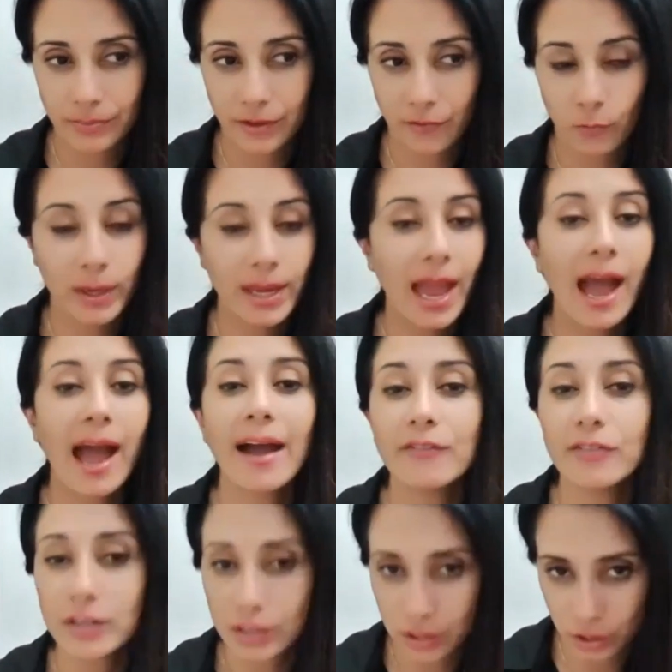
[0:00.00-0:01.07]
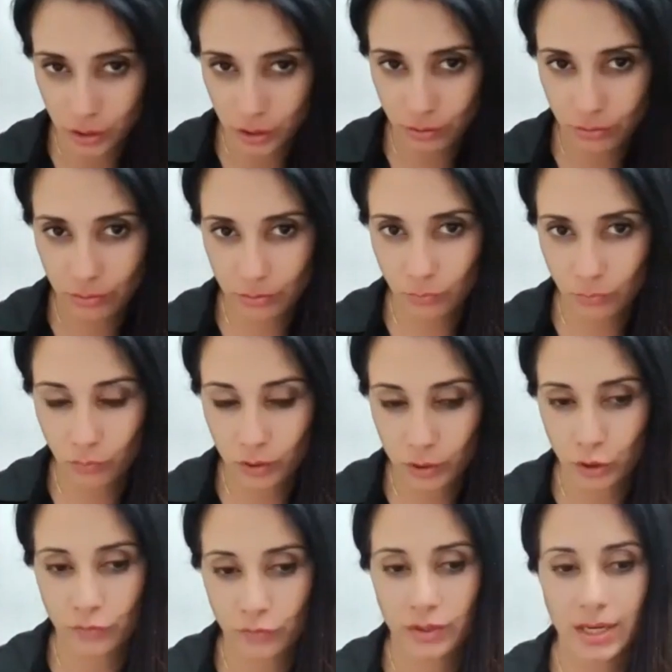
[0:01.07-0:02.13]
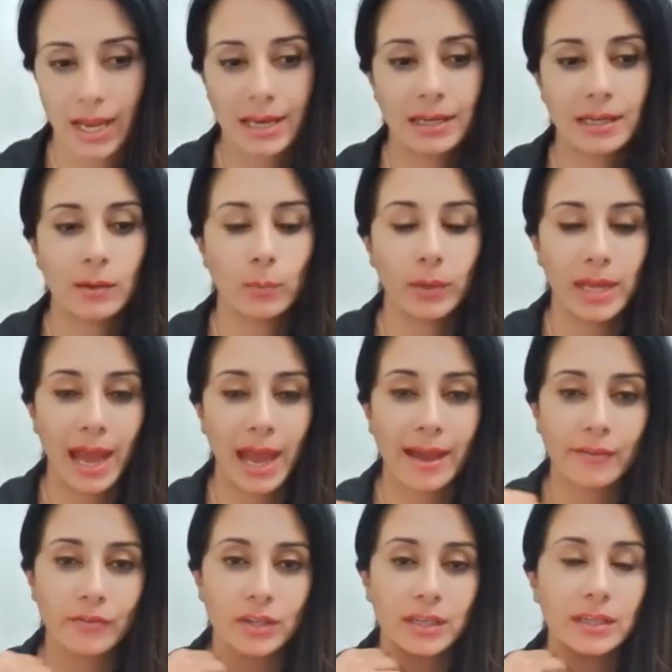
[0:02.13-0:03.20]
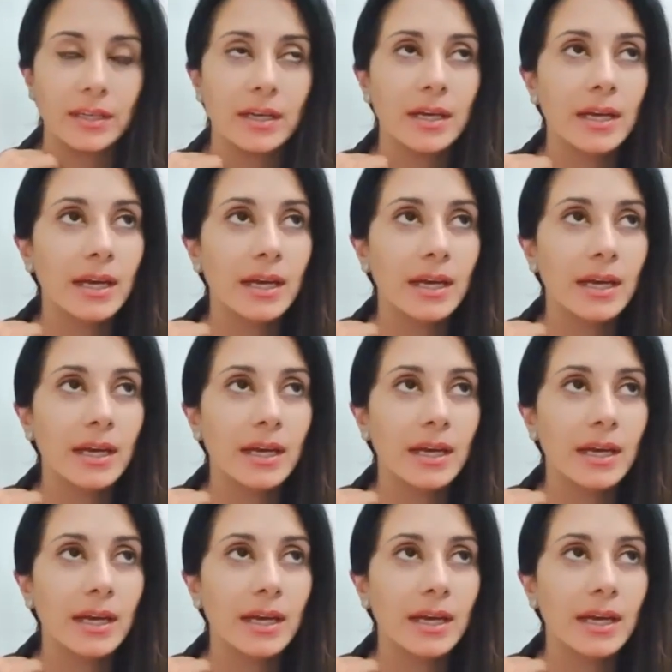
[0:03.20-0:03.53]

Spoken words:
if we haven't rejuvenated and we haven't